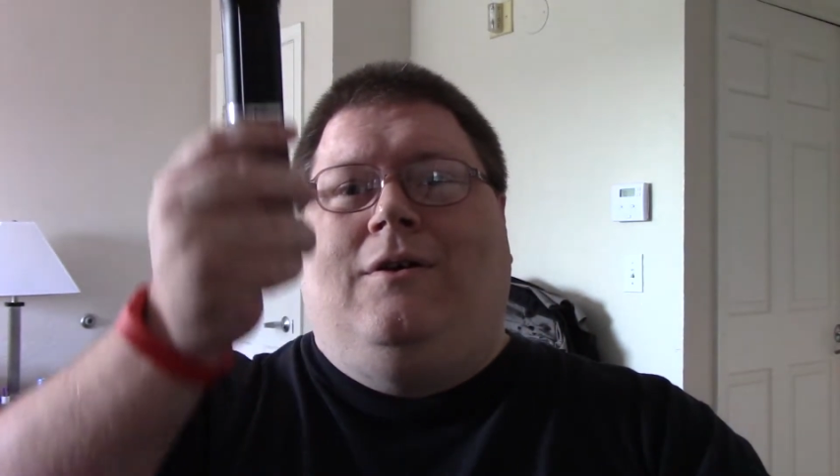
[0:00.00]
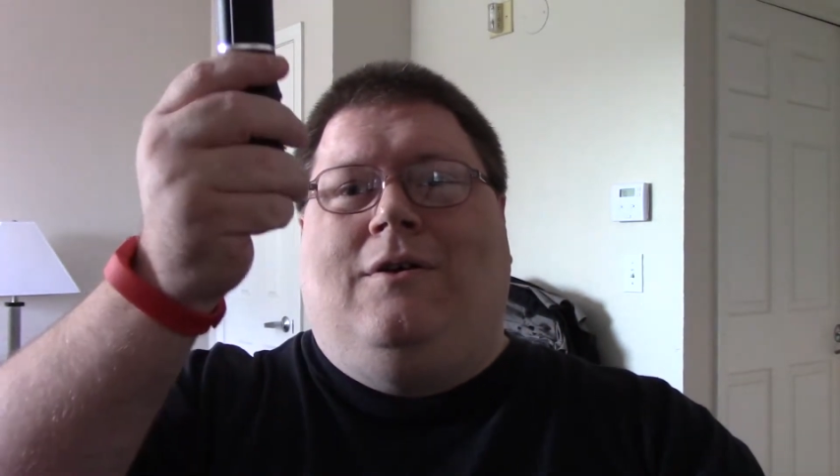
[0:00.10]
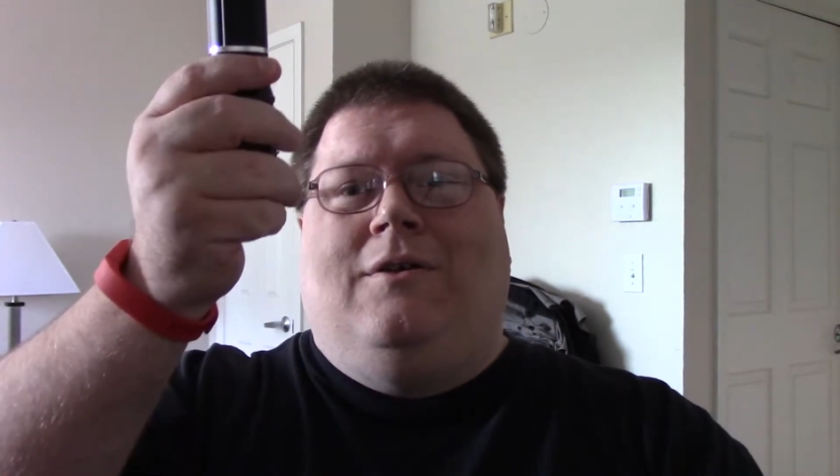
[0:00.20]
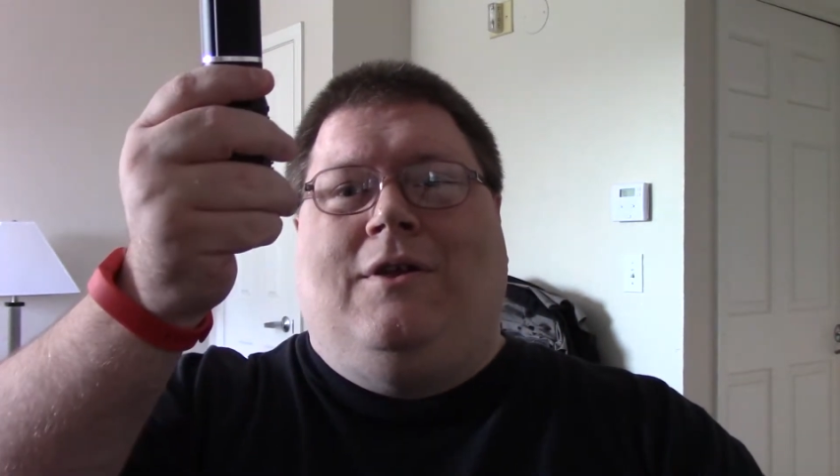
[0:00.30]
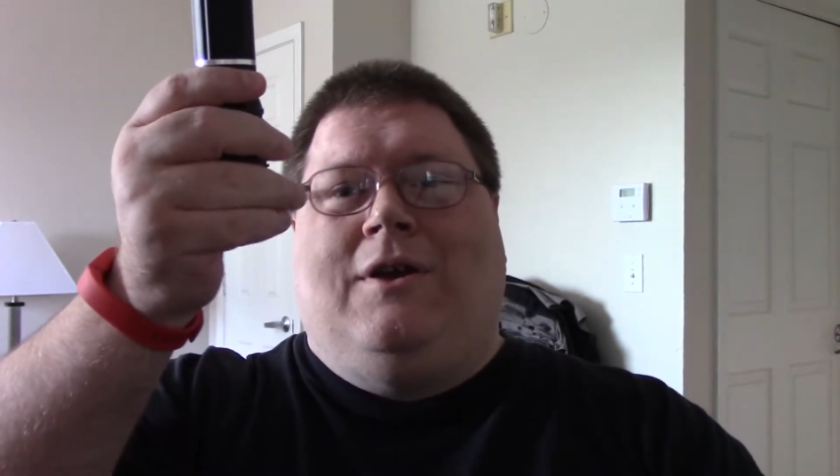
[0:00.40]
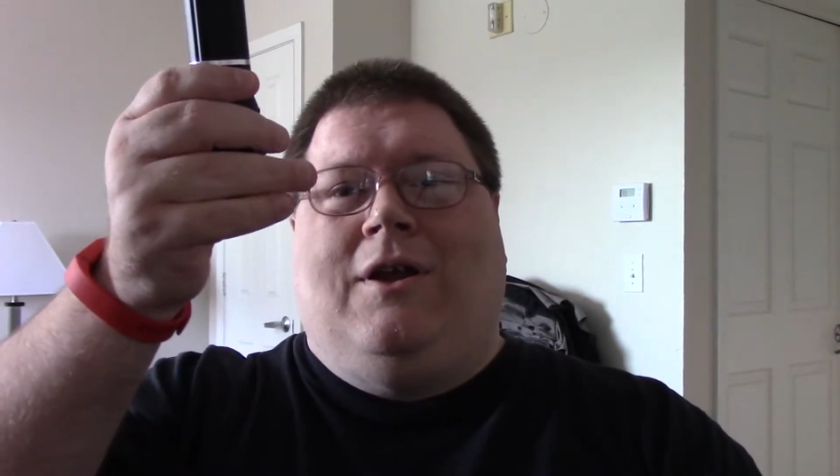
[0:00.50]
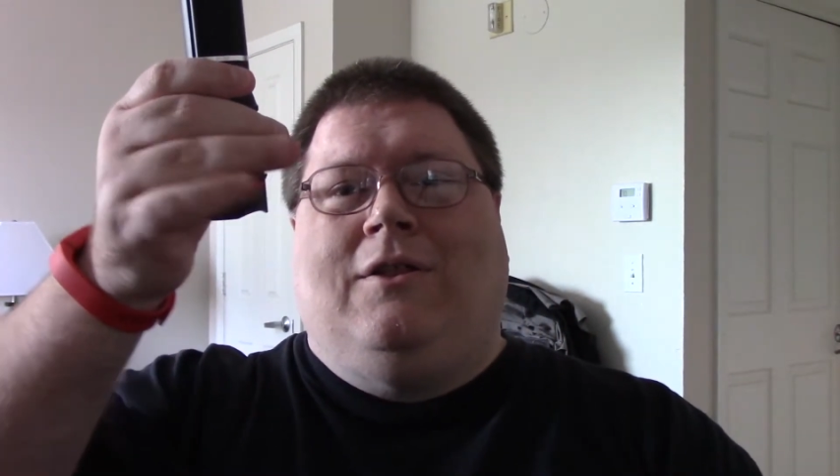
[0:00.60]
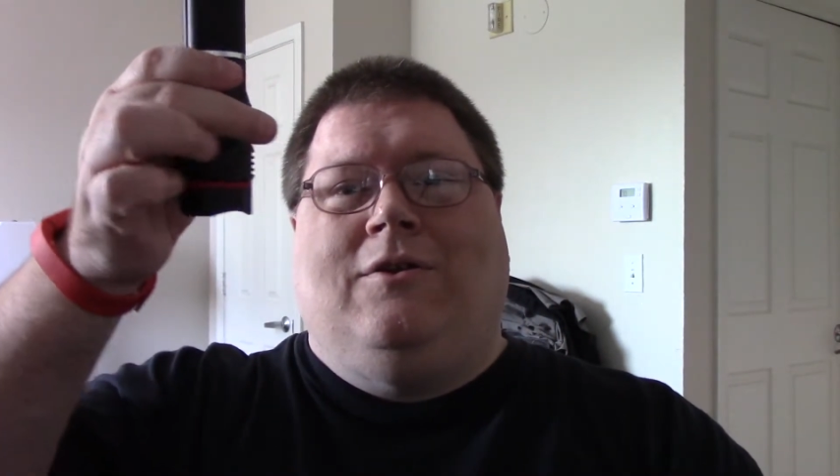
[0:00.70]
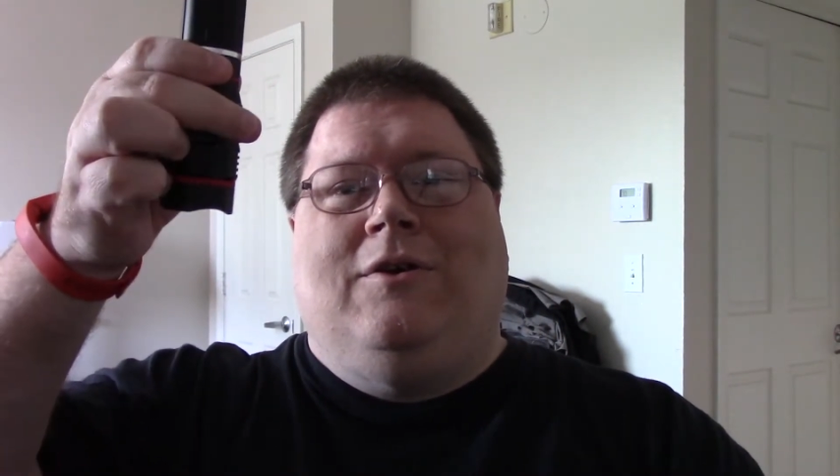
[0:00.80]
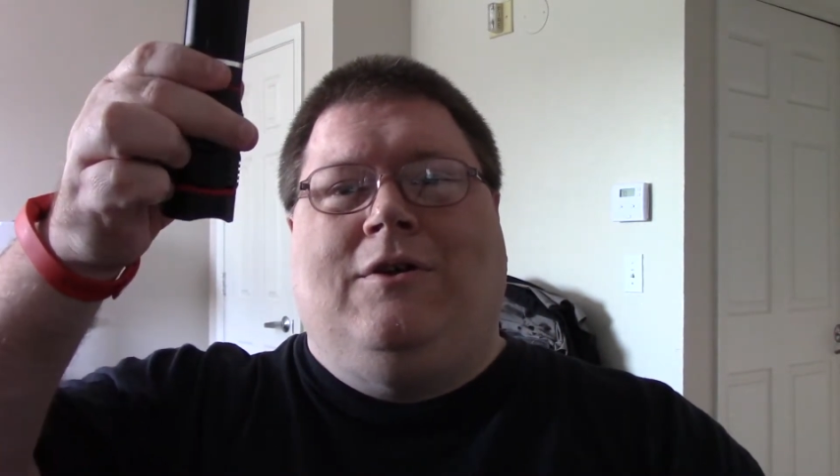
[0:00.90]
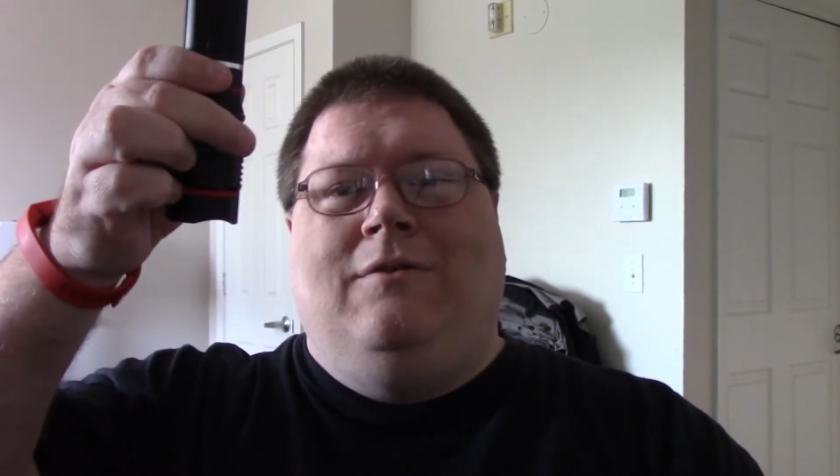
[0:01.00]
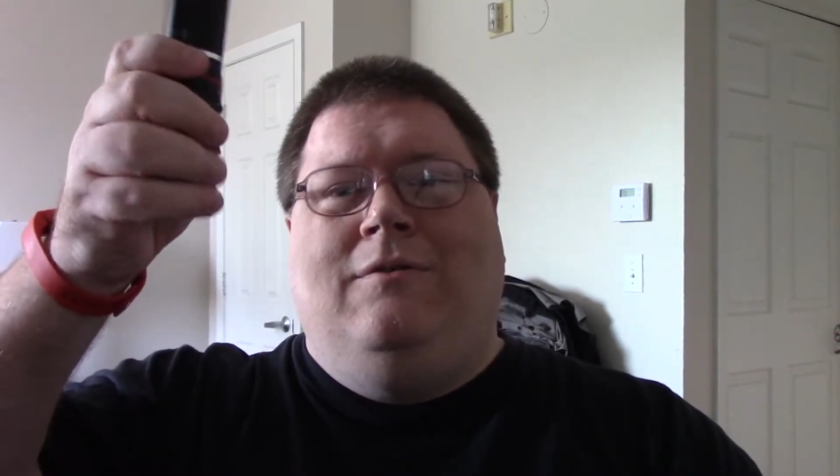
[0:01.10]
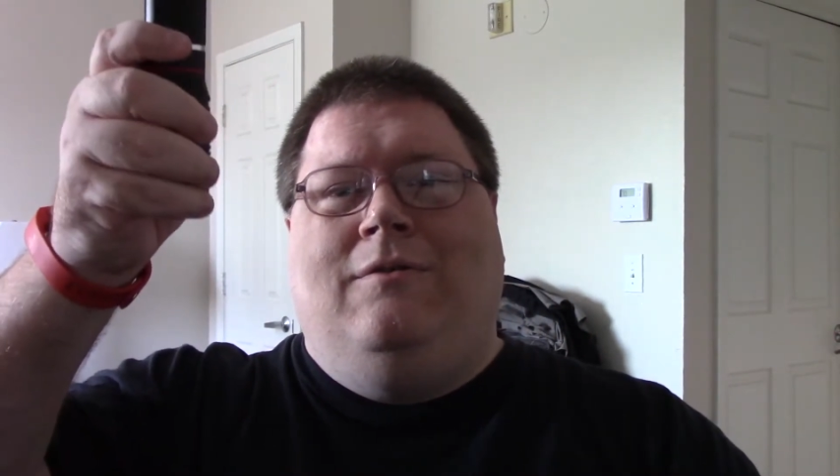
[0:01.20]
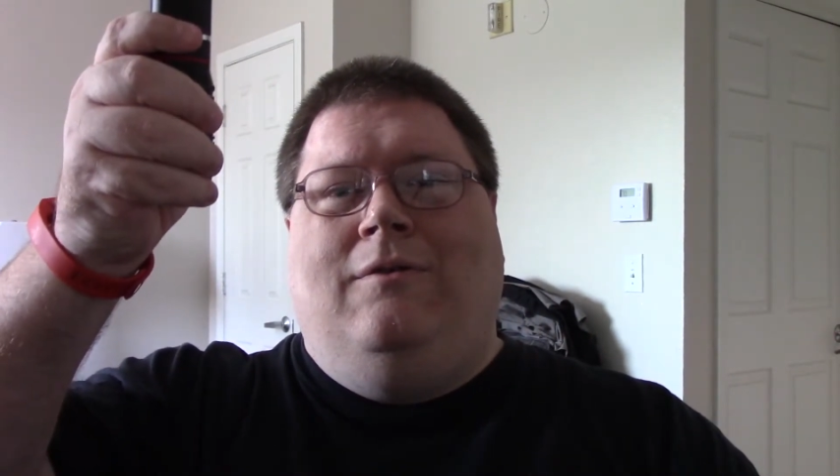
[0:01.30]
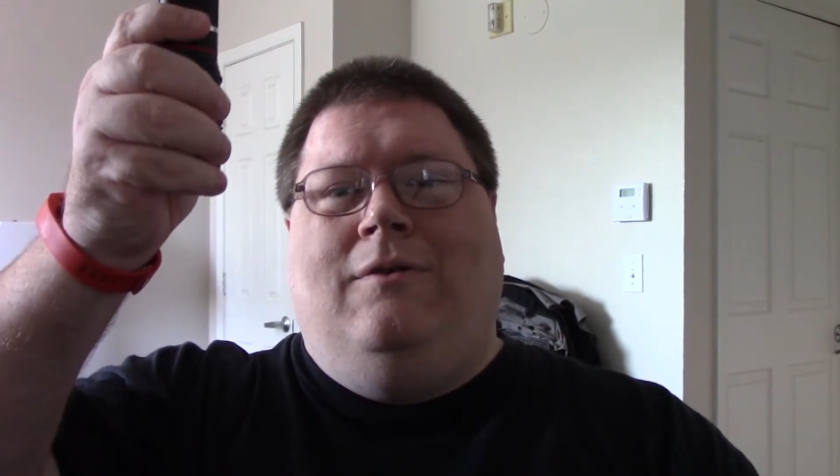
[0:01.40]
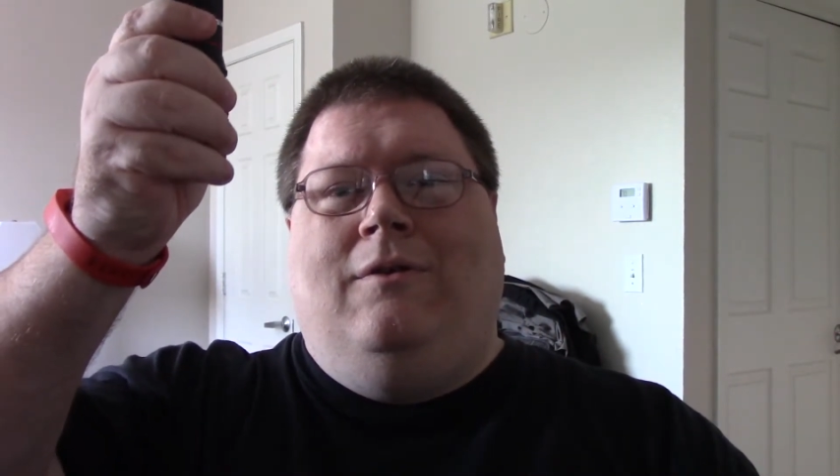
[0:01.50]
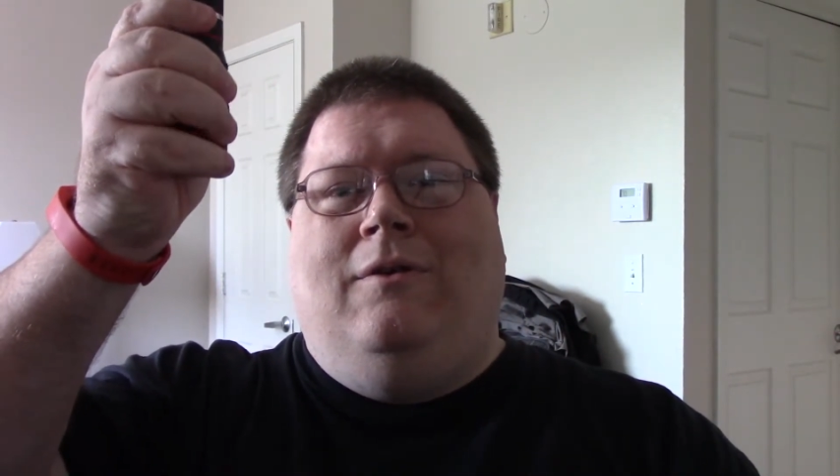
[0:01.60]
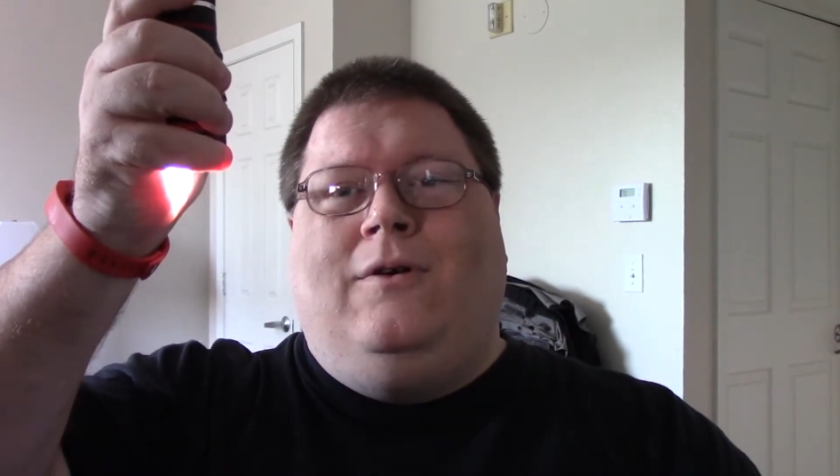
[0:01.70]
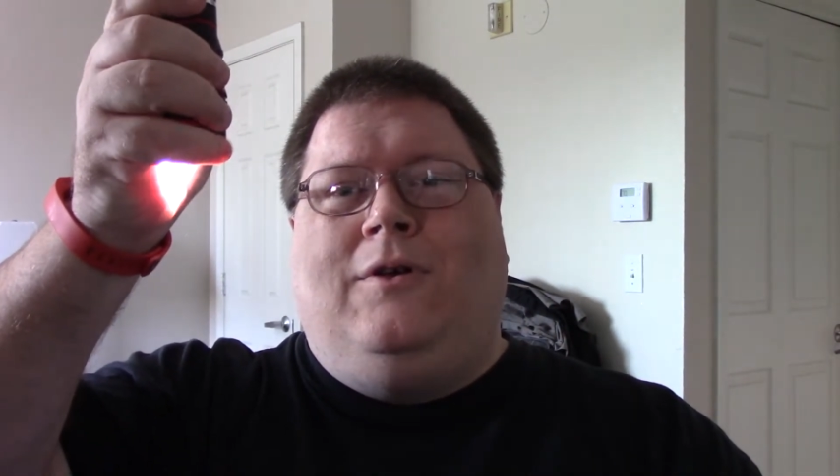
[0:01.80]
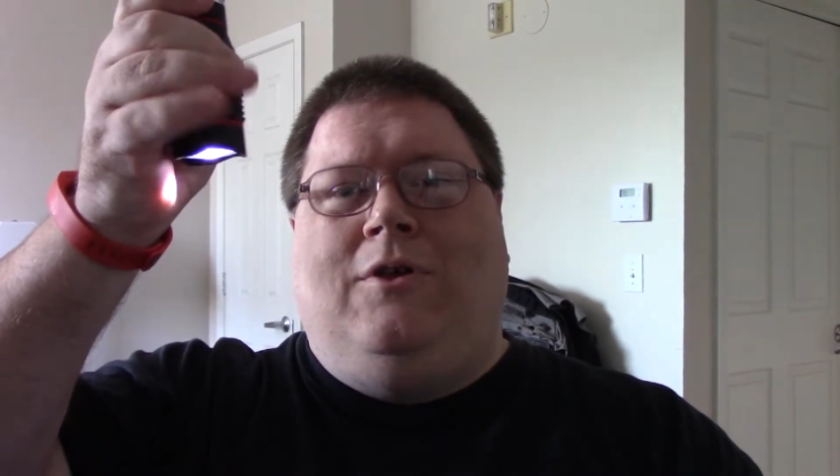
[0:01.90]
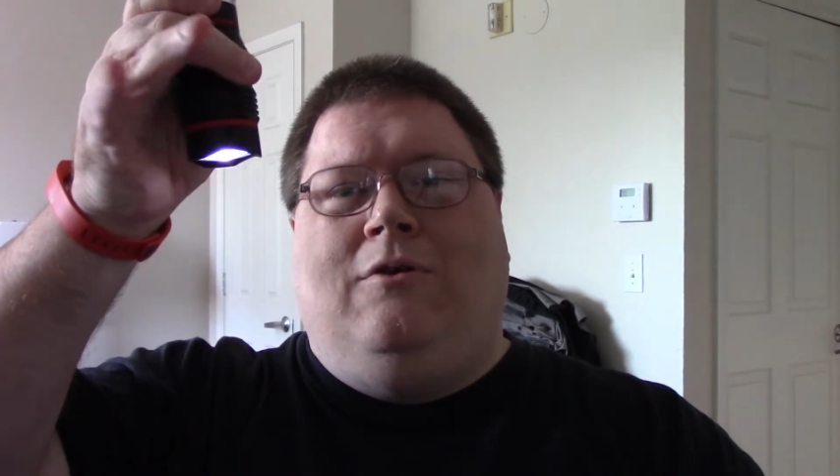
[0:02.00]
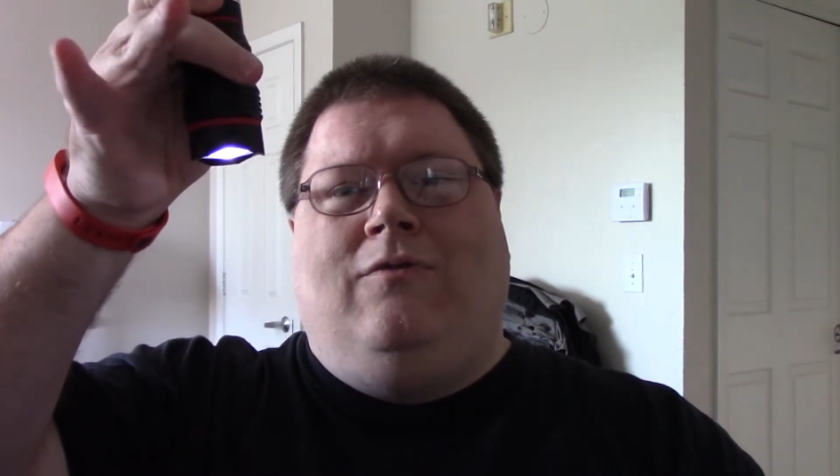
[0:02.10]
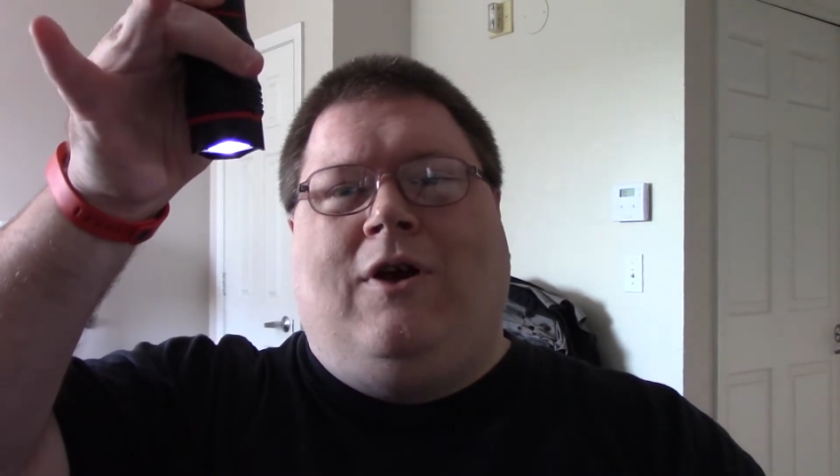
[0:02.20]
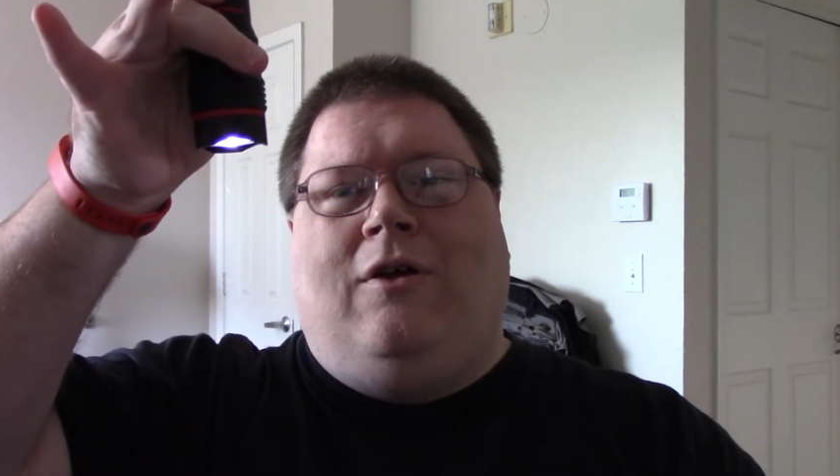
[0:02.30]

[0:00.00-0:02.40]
Stick it on the hood. You've got